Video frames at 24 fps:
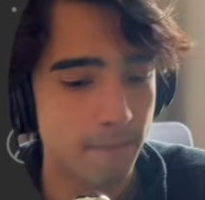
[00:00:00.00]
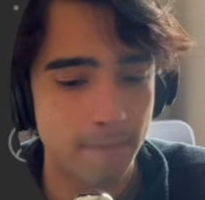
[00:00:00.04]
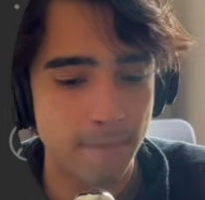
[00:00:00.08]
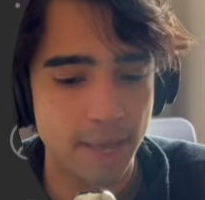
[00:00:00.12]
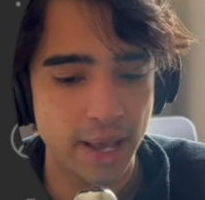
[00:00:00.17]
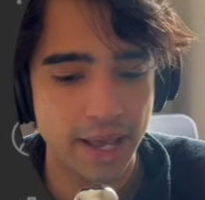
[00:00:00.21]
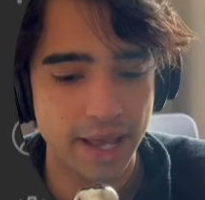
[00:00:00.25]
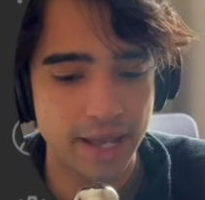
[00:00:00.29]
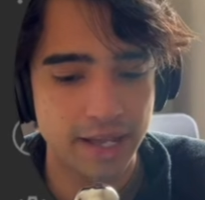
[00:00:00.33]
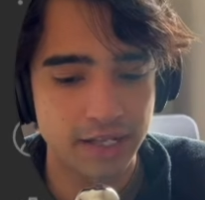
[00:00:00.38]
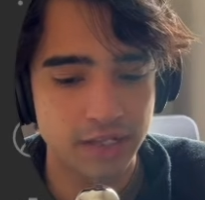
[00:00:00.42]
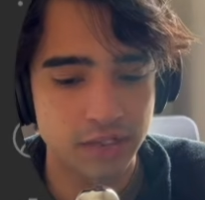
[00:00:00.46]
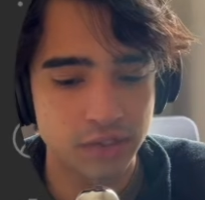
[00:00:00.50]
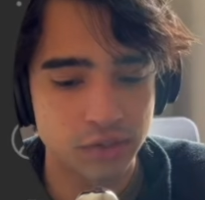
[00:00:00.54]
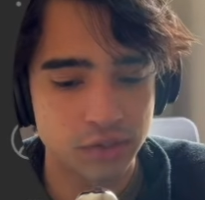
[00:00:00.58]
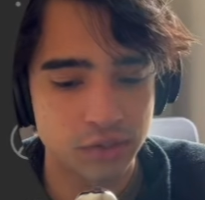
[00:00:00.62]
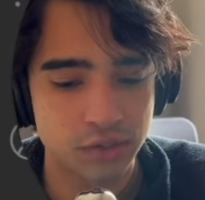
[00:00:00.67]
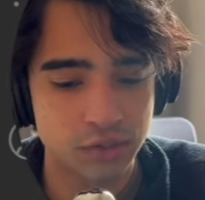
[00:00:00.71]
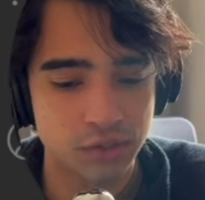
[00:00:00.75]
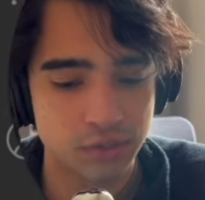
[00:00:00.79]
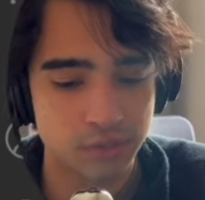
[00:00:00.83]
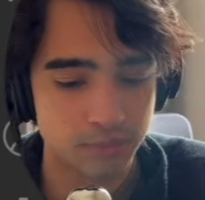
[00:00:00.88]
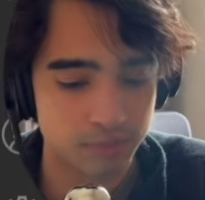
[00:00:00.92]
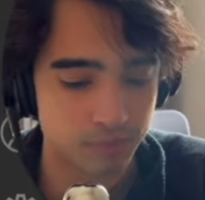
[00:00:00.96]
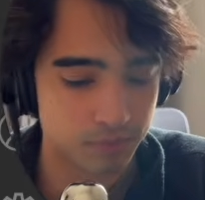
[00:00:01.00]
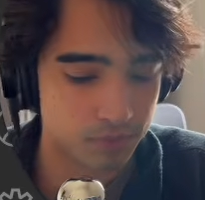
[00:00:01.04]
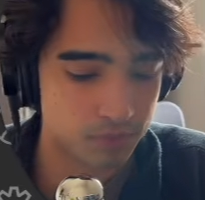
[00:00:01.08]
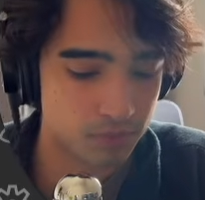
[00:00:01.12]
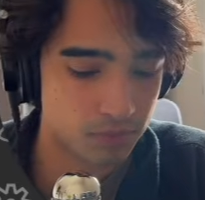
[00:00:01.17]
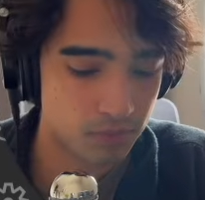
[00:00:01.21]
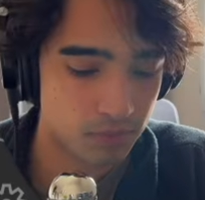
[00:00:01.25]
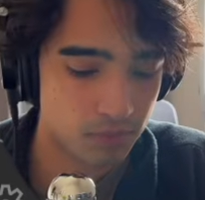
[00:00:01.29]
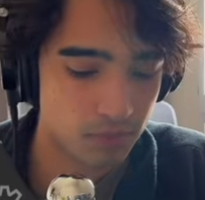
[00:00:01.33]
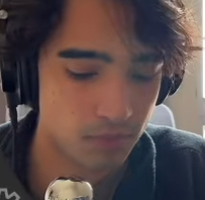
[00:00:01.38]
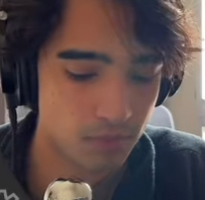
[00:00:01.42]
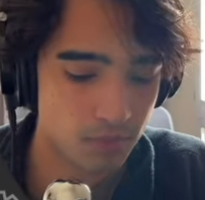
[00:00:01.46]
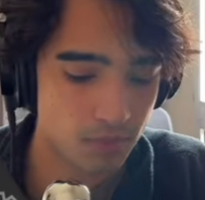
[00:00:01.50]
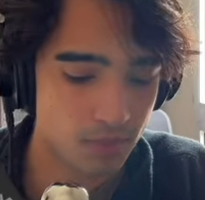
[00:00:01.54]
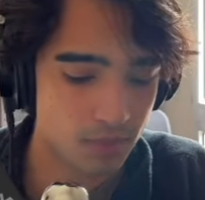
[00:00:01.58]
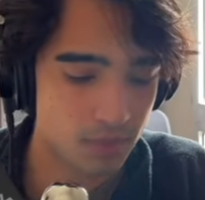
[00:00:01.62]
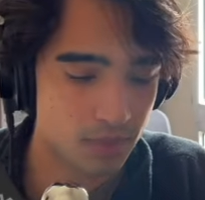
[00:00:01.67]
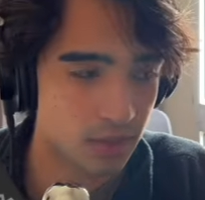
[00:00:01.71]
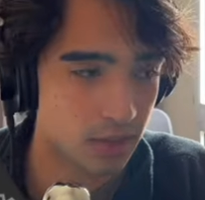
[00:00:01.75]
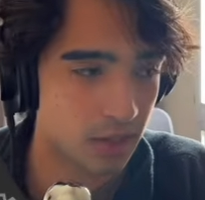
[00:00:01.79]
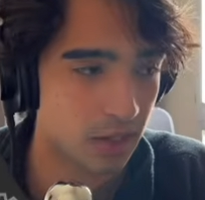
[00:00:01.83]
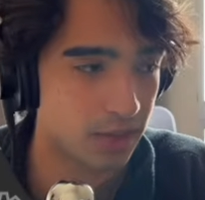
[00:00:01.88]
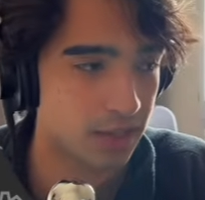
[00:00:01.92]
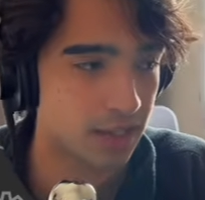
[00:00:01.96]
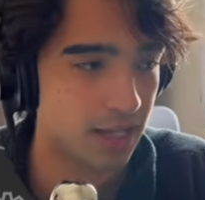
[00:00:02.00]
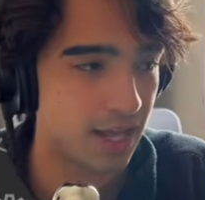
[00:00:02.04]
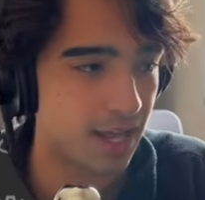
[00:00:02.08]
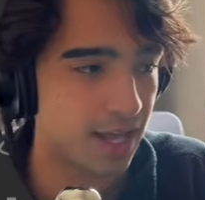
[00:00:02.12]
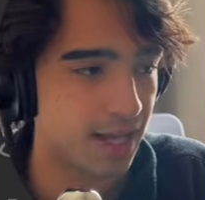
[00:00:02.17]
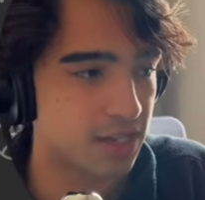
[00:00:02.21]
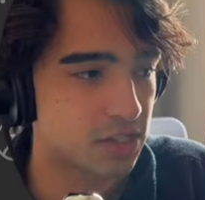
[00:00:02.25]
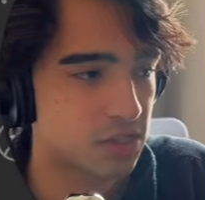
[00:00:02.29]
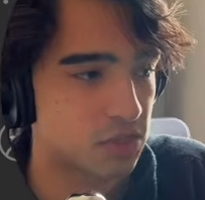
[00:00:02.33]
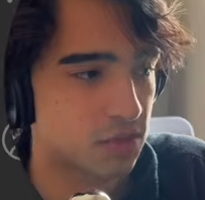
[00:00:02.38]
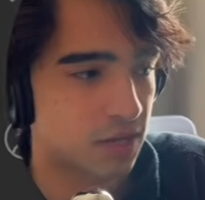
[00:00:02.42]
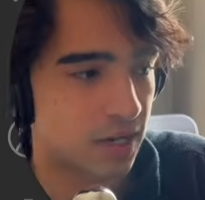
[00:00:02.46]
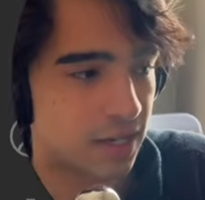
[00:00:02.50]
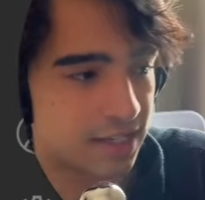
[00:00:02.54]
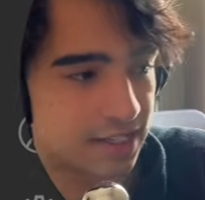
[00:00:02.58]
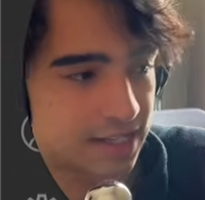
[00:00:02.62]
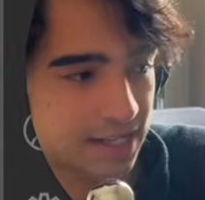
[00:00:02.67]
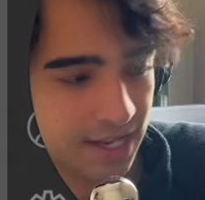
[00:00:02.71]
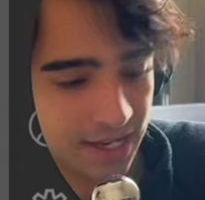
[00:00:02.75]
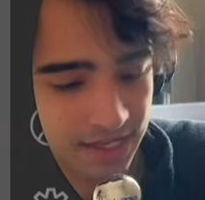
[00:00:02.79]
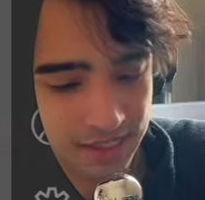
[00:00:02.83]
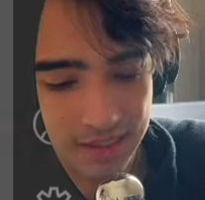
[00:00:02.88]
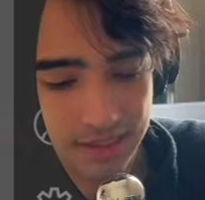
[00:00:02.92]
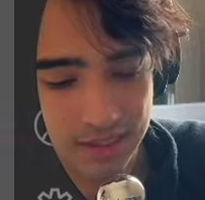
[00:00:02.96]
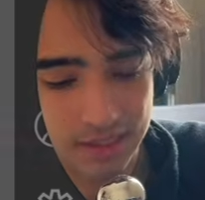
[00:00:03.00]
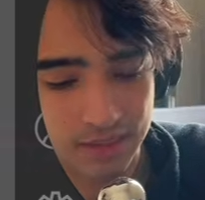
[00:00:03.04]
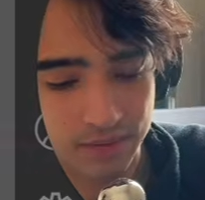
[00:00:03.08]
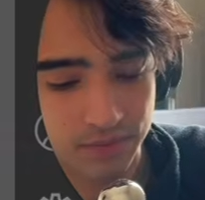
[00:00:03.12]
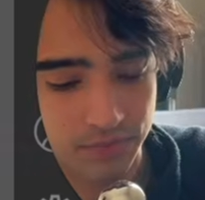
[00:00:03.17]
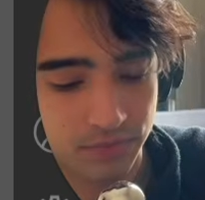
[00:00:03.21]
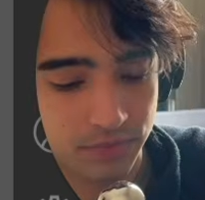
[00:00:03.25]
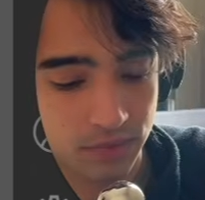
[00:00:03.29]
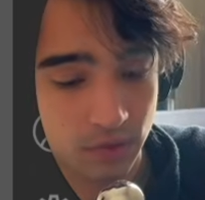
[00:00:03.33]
page.extractText,